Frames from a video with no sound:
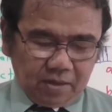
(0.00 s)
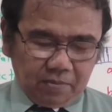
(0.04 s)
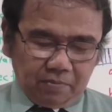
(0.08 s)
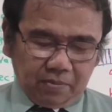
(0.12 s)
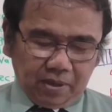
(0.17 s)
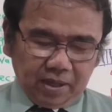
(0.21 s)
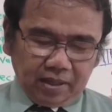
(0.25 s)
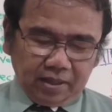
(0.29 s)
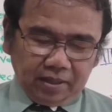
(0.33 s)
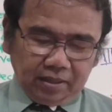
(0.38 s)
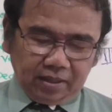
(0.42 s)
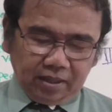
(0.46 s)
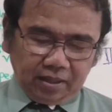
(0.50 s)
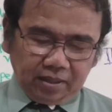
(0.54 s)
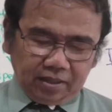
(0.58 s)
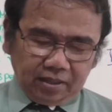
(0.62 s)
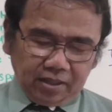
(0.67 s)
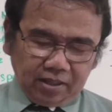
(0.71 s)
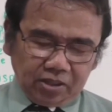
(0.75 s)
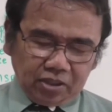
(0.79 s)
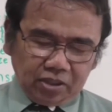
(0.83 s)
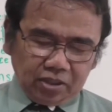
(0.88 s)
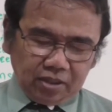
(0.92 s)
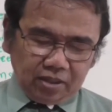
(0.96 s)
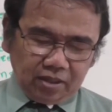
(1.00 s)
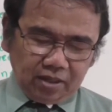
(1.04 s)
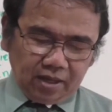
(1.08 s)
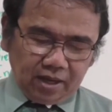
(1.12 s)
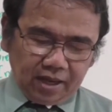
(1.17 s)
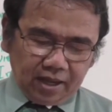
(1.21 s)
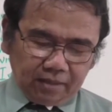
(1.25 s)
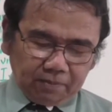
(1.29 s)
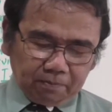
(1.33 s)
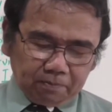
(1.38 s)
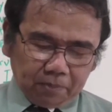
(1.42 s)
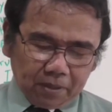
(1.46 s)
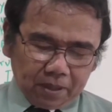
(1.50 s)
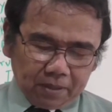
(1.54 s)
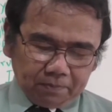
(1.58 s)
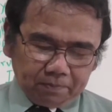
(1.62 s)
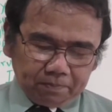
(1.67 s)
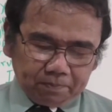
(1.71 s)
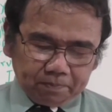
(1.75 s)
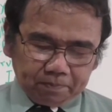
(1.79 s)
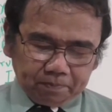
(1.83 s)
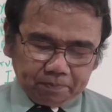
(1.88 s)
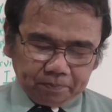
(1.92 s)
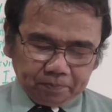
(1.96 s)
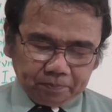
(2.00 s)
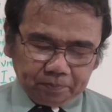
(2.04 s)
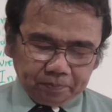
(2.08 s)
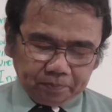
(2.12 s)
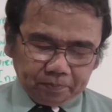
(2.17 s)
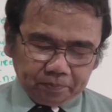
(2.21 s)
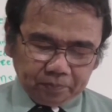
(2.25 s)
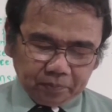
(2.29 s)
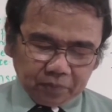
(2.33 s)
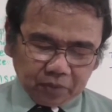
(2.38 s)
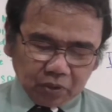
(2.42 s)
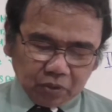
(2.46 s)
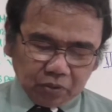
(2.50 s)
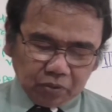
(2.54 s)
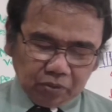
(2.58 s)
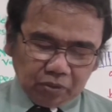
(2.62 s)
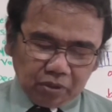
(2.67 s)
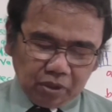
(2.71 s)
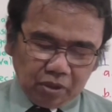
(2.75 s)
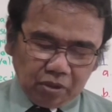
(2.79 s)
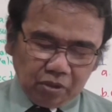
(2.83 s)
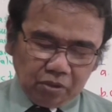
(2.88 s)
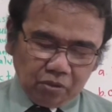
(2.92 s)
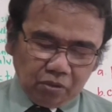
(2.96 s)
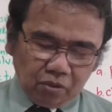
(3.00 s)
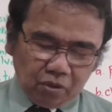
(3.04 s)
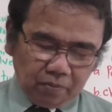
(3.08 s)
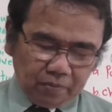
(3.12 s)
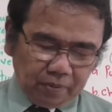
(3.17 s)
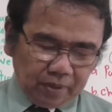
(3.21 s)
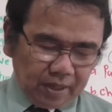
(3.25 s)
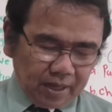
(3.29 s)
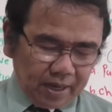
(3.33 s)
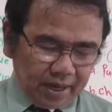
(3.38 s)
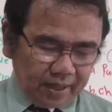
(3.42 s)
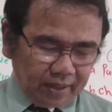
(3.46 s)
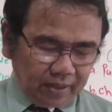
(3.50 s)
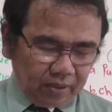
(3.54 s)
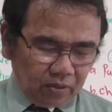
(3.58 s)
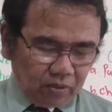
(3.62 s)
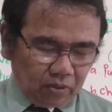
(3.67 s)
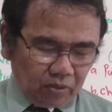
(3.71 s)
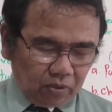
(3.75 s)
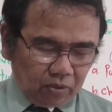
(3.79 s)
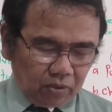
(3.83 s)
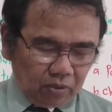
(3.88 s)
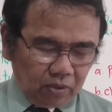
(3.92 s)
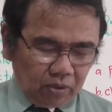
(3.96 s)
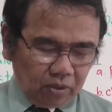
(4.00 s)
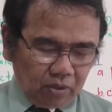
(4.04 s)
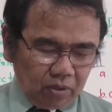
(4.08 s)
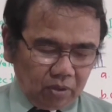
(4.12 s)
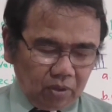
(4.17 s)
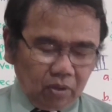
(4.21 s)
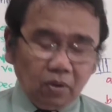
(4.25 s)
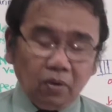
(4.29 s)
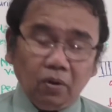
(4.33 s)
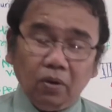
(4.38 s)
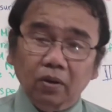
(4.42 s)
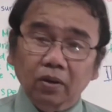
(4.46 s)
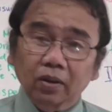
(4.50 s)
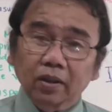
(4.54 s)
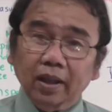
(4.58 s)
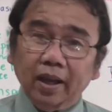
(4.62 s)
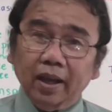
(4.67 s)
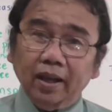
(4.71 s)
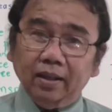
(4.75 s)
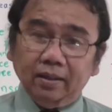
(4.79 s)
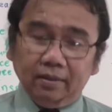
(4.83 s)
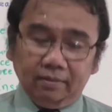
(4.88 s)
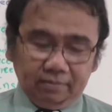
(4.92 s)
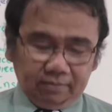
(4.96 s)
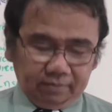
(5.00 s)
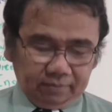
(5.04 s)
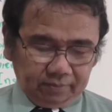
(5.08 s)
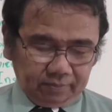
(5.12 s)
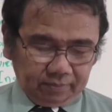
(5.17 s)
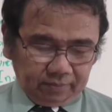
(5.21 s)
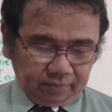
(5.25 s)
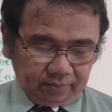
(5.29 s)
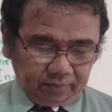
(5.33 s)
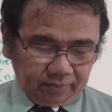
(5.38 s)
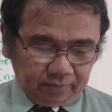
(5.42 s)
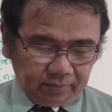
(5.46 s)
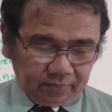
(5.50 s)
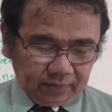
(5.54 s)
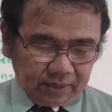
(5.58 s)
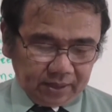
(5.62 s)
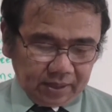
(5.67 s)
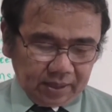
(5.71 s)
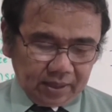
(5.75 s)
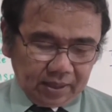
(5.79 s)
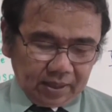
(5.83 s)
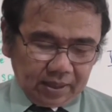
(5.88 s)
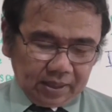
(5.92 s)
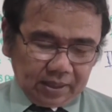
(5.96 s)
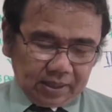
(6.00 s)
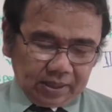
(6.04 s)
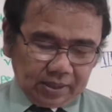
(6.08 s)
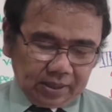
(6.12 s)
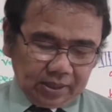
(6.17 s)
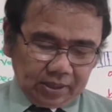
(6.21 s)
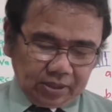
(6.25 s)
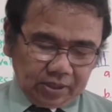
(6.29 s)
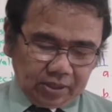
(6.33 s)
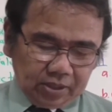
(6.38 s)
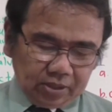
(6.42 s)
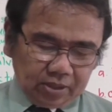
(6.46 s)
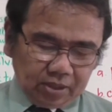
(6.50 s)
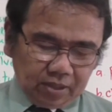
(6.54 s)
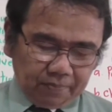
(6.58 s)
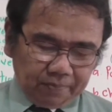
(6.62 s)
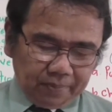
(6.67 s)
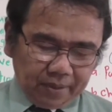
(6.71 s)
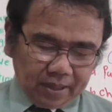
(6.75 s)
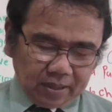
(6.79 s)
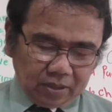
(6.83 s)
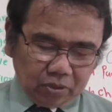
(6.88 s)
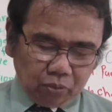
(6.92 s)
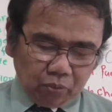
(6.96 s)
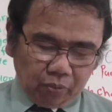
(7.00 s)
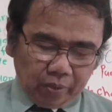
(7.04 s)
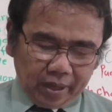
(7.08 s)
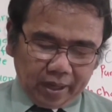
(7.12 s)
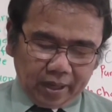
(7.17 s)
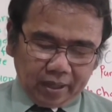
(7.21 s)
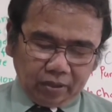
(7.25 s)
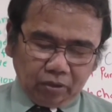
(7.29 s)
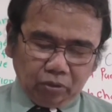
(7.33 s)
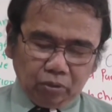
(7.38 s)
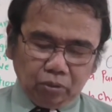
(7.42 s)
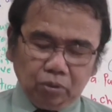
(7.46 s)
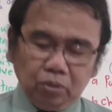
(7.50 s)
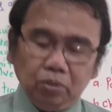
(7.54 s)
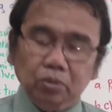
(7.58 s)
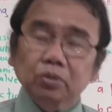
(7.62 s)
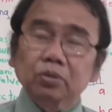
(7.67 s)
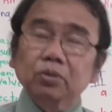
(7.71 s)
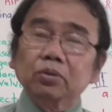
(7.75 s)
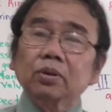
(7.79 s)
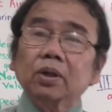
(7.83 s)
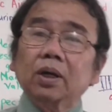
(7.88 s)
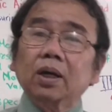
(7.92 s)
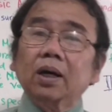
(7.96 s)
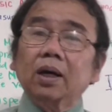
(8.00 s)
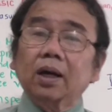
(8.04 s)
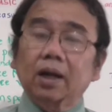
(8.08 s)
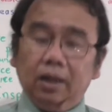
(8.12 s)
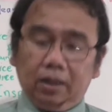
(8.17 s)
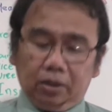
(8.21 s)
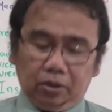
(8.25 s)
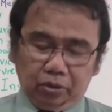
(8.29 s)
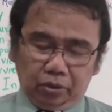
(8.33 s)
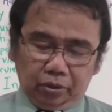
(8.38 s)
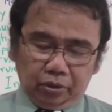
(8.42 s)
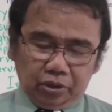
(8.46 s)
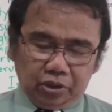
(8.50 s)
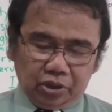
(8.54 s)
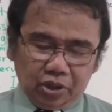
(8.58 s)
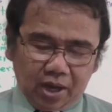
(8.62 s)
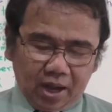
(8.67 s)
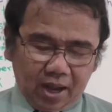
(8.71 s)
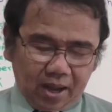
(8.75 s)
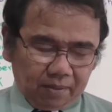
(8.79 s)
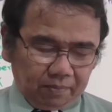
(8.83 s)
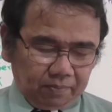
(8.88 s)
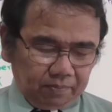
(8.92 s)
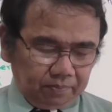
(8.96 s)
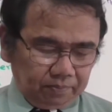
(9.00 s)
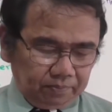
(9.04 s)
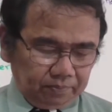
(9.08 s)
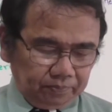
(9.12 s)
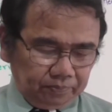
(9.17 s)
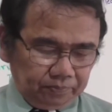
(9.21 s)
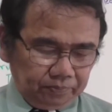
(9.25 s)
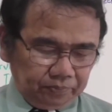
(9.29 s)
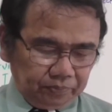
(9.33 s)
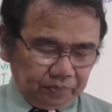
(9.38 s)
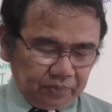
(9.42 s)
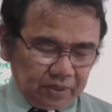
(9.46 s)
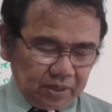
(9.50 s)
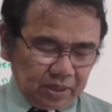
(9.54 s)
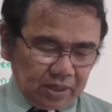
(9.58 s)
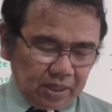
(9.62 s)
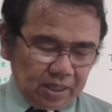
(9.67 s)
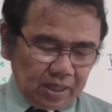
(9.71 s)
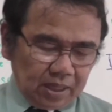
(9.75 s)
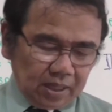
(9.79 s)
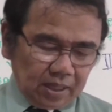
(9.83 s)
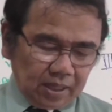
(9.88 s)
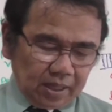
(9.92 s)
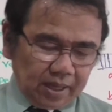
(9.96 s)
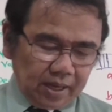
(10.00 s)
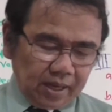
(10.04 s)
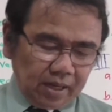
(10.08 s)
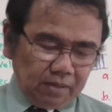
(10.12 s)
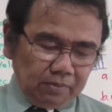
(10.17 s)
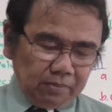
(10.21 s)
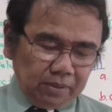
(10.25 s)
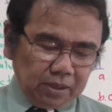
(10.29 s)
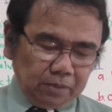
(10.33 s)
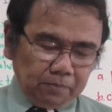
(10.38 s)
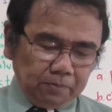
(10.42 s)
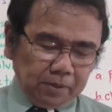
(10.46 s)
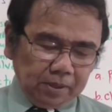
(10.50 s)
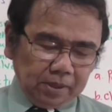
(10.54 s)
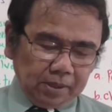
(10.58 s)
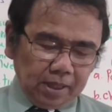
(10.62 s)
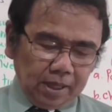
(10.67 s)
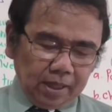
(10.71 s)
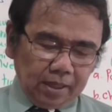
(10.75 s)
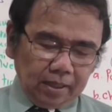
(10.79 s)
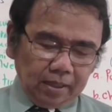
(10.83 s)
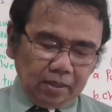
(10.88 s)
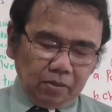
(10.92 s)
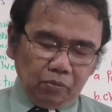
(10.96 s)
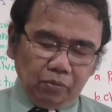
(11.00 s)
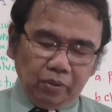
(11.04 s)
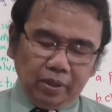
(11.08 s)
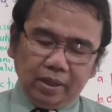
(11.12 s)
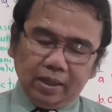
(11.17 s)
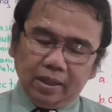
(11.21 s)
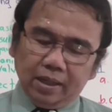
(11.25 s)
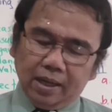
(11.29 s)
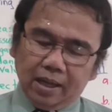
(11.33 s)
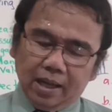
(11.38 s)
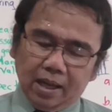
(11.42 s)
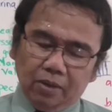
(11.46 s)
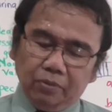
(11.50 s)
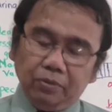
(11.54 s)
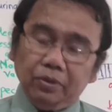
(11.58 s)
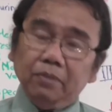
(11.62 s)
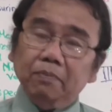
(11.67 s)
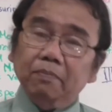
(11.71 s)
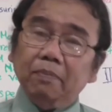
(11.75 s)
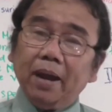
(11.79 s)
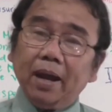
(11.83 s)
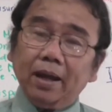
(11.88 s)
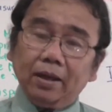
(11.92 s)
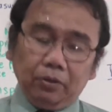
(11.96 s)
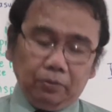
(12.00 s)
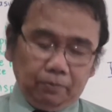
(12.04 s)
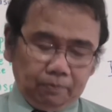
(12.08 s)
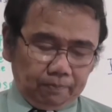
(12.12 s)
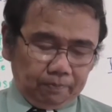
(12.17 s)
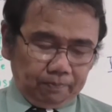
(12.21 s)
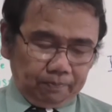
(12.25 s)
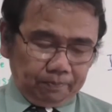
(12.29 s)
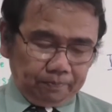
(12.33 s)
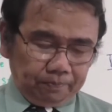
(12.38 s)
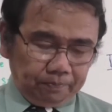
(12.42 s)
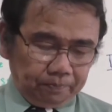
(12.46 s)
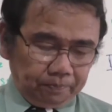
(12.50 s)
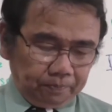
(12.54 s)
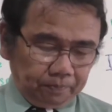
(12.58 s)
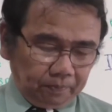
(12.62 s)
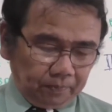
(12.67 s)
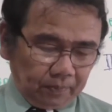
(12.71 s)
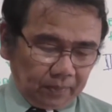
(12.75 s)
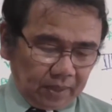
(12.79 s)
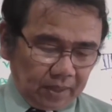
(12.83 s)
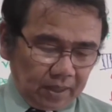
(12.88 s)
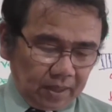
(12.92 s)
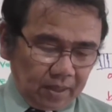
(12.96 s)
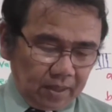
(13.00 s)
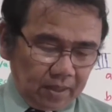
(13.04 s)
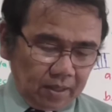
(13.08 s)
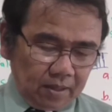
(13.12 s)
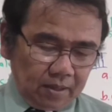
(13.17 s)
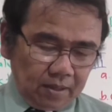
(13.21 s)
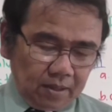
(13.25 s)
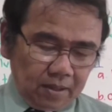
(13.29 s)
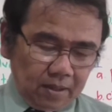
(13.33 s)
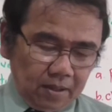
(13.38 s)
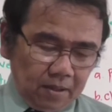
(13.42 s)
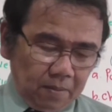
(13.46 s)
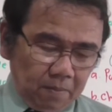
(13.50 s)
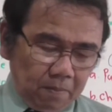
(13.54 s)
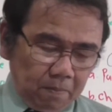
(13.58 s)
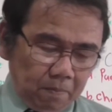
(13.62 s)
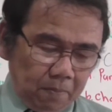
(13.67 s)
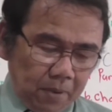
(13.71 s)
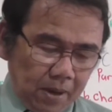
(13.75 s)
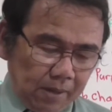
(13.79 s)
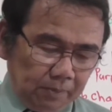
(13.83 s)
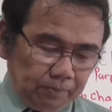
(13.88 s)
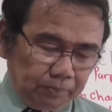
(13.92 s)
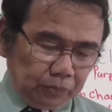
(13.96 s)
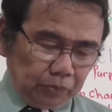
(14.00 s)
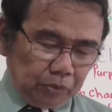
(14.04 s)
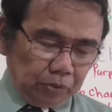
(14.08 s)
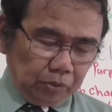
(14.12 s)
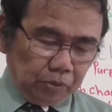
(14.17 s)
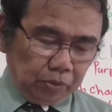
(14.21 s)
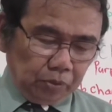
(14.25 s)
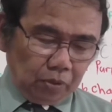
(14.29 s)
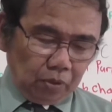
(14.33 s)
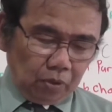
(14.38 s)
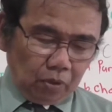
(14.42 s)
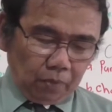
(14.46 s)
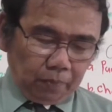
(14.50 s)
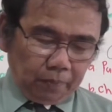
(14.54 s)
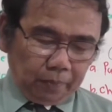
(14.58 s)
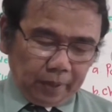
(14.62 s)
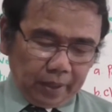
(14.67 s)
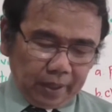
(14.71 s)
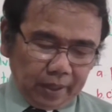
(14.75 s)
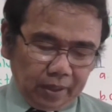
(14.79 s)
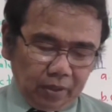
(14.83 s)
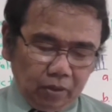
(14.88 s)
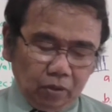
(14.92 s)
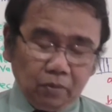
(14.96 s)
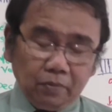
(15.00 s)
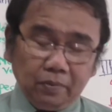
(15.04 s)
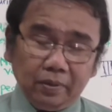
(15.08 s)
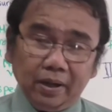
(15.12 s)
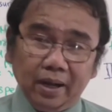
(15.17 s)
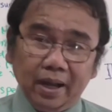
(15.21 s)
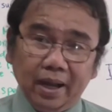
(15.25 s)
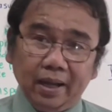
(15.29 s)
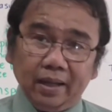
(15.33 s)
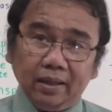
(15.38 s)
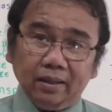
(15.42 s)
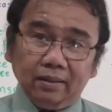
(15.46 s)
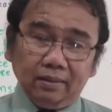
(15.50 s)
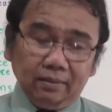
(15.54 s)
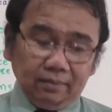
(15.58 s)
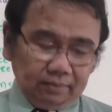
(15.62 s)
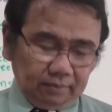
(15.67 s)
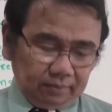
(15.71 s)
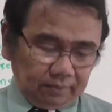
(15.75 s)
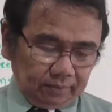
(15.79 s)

Many technicians let pump continue overnight or all day. This is the best way to do a good job. Care must be taken when allowing vacuum pump to operate overnight.